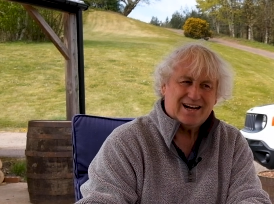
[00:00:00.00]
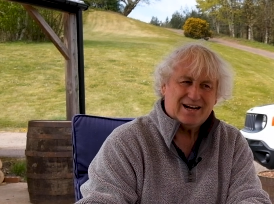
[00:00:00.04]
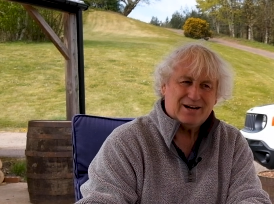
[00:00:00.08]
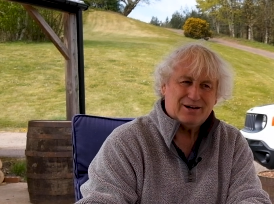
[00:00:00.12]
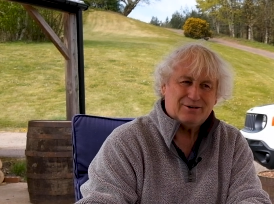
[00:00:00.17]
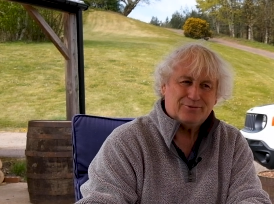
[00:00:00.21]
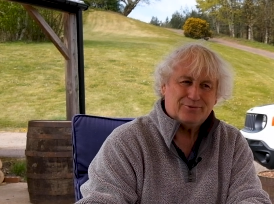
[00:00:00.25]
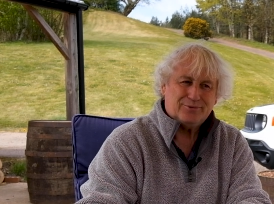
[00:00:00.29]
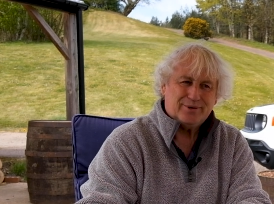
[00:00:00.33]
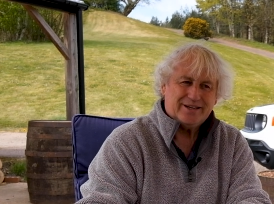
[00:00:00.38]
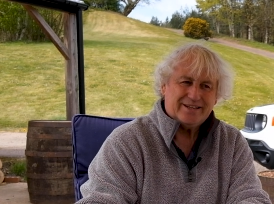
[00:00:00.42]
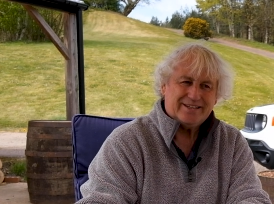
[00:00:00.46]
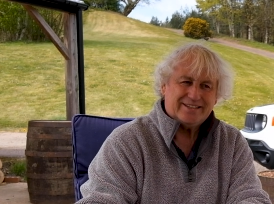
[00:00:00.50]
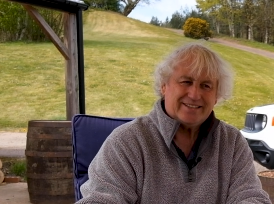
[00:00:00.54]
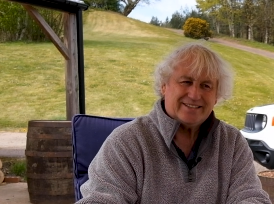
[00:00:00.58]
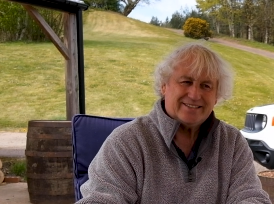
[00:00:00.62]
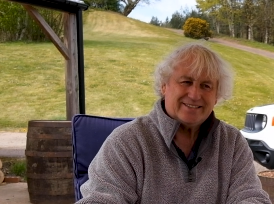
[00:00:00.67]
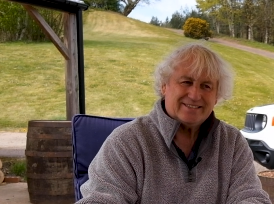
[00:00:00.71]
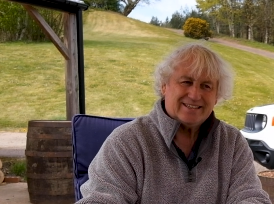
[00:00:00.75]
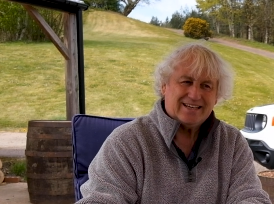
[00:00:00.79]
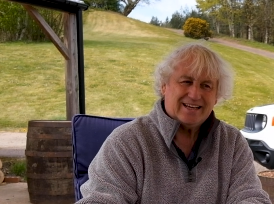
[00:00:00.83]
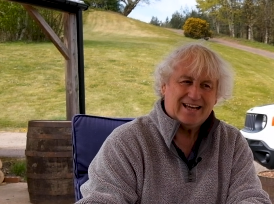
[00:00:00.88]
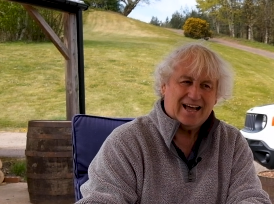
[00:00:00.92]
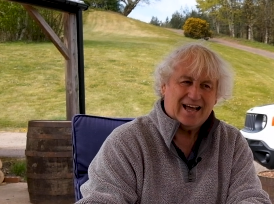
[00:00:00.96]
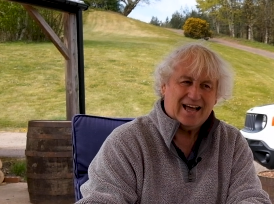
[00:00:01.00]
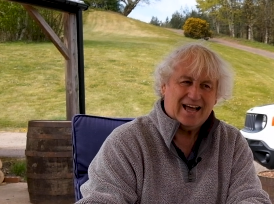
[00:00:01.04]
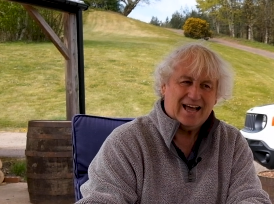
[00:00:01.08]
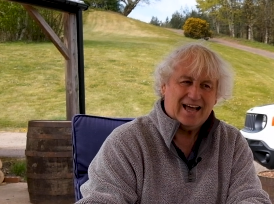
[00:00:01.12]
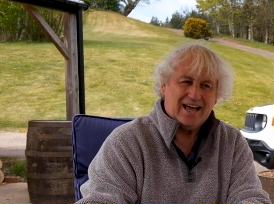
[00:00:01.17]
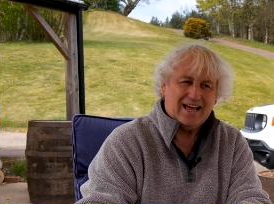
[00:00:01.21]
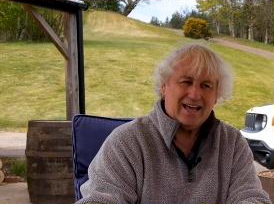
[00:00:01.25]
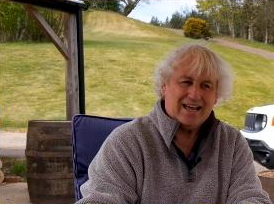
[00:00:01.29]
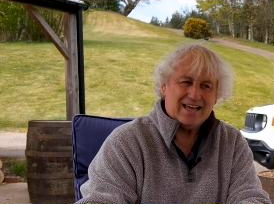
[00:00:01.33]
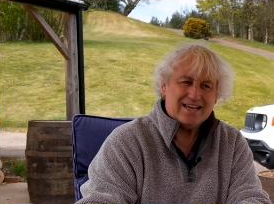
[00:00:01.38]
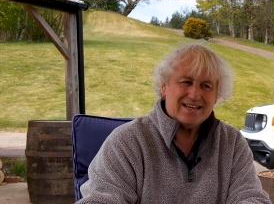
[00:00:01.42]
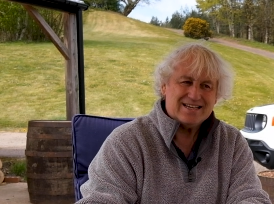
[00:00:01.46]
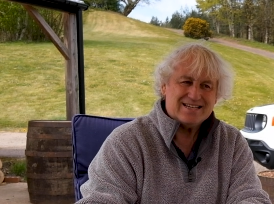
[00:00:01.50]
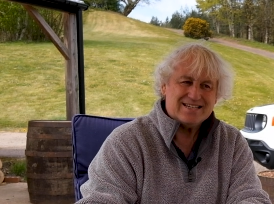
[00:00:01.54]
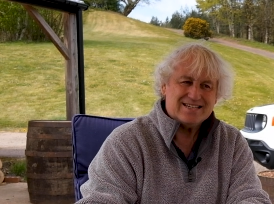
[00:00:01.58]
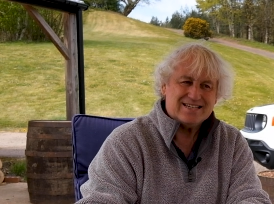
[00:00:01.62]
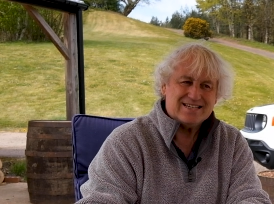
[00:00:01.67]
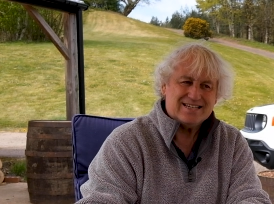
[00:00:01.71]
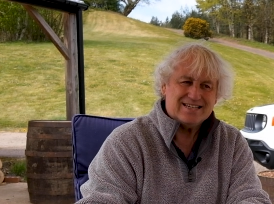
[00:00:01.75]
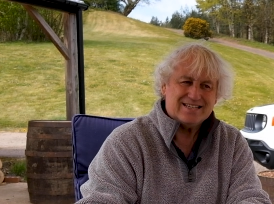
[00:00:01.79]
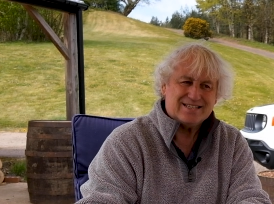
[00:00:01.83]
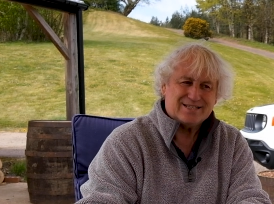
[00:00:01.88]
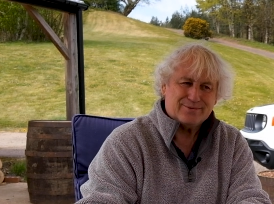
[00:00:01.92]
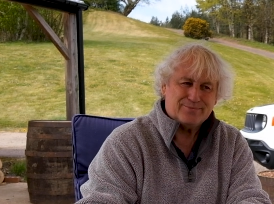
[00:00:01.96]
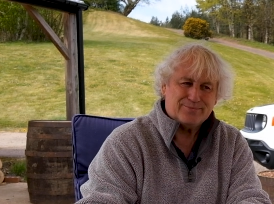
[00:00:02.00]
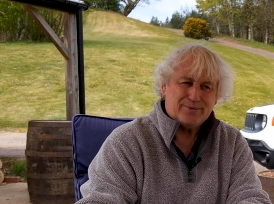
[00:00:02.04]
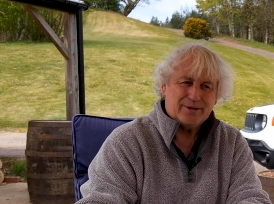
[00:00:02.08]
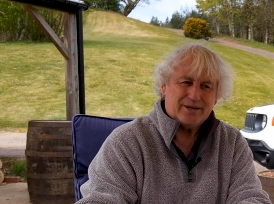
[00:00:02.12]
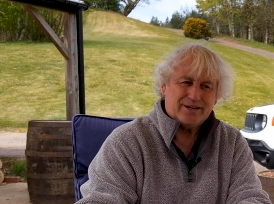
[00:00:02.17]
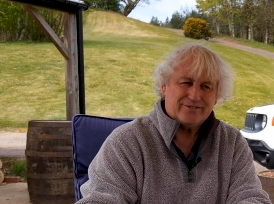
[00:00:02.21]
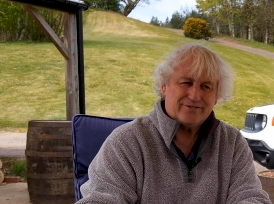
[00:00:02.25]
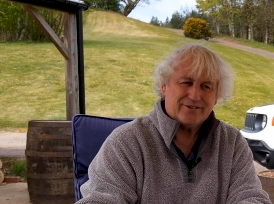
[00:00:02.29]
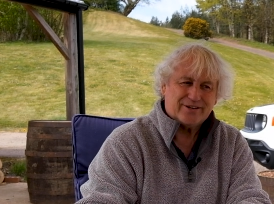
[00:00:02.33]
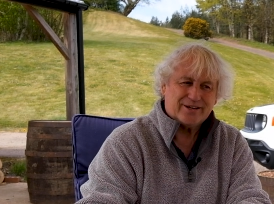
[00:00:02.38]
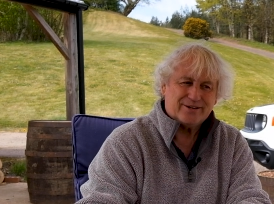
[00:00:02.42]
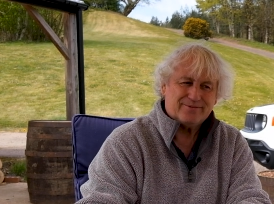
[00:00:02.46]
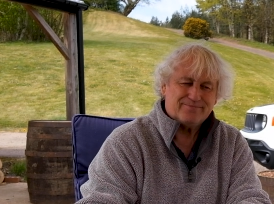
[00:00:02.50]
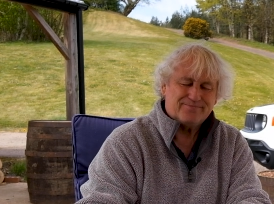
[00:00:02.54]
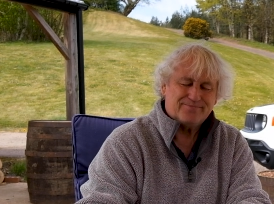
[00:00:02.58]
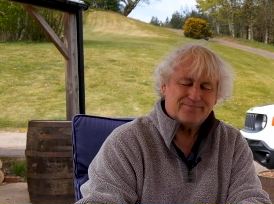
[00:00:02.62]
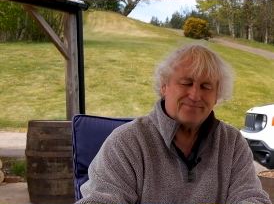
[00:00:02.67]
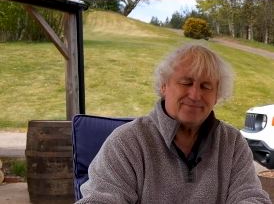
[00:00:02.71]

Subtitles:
which is a bit of a,